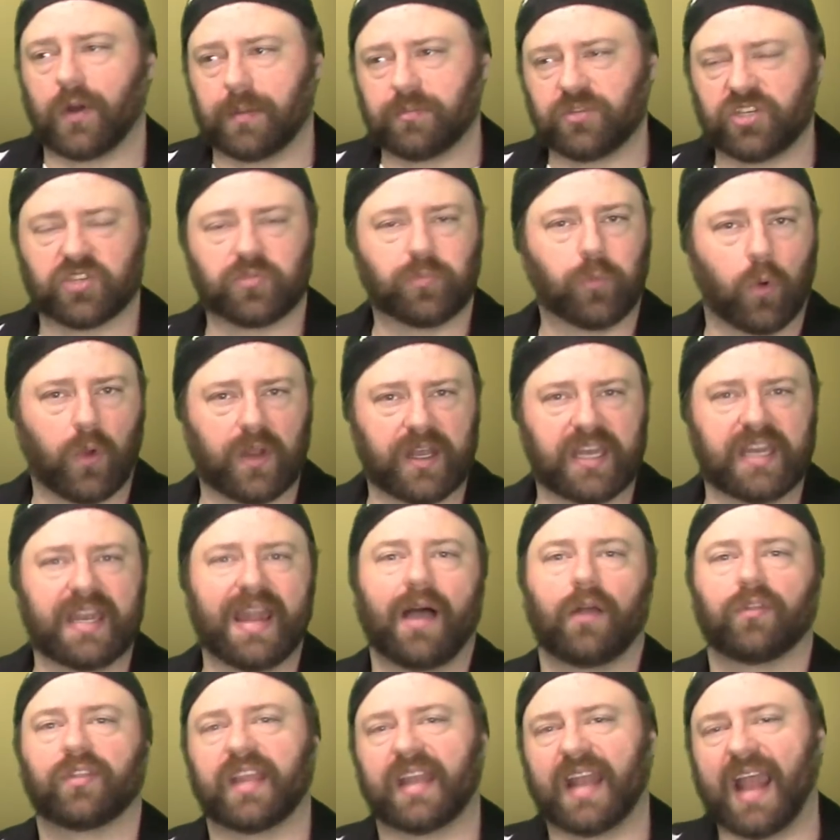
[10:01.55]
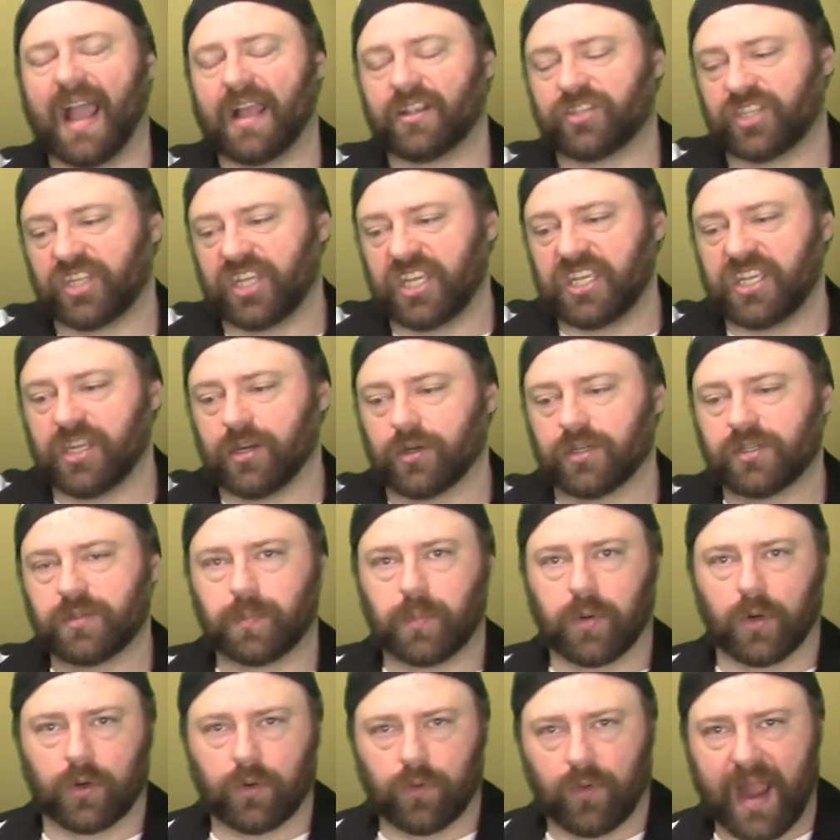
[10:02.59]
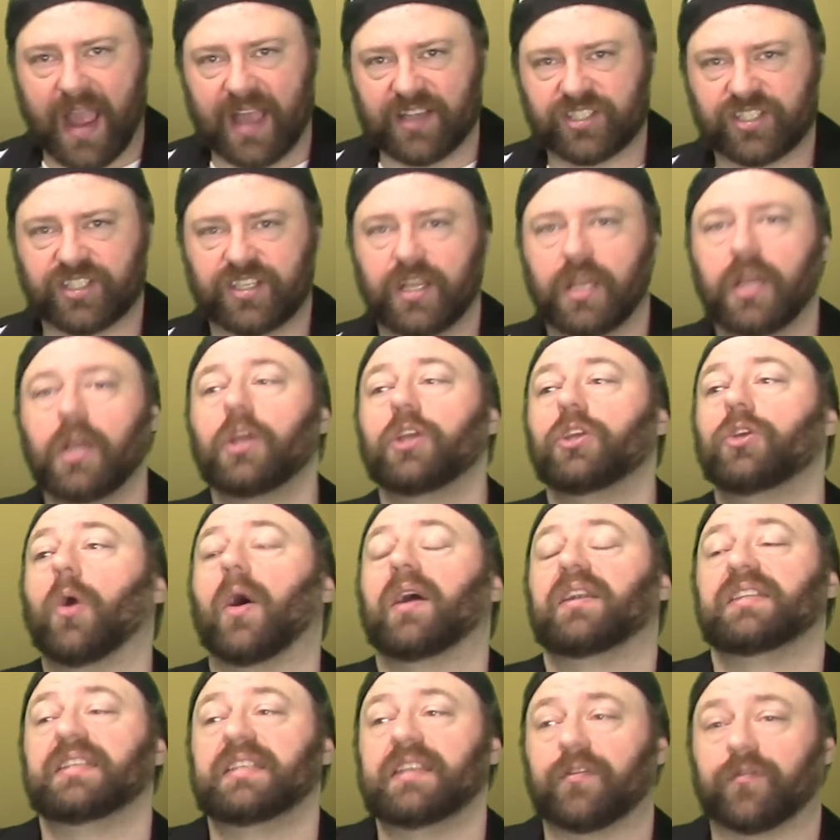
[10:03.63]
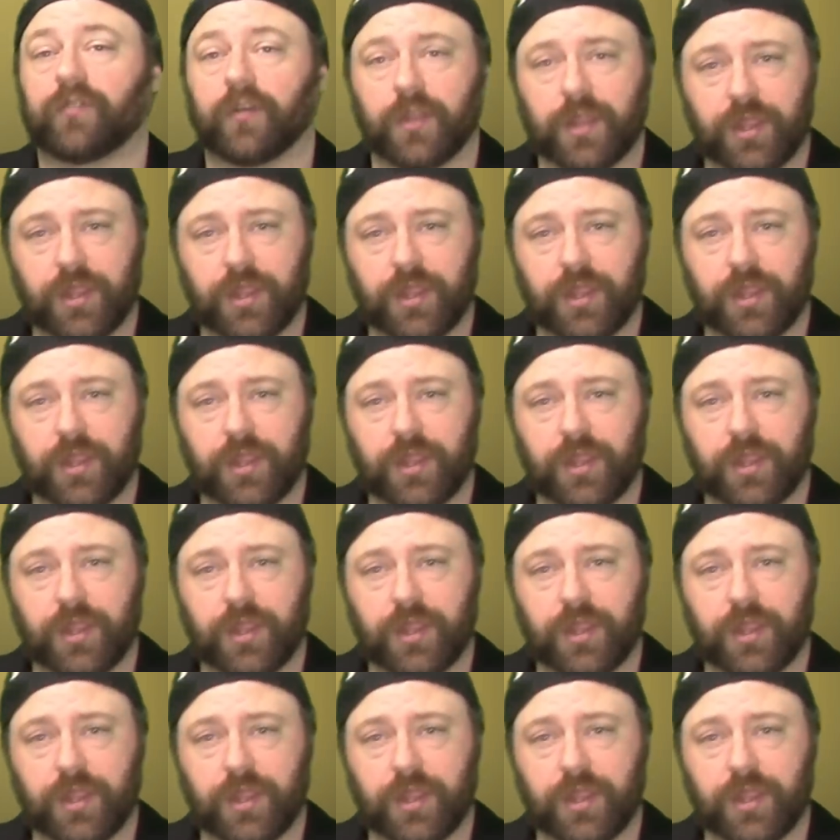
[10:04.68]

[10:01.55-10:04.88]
I'm just pointing out that as the years progressed, you had different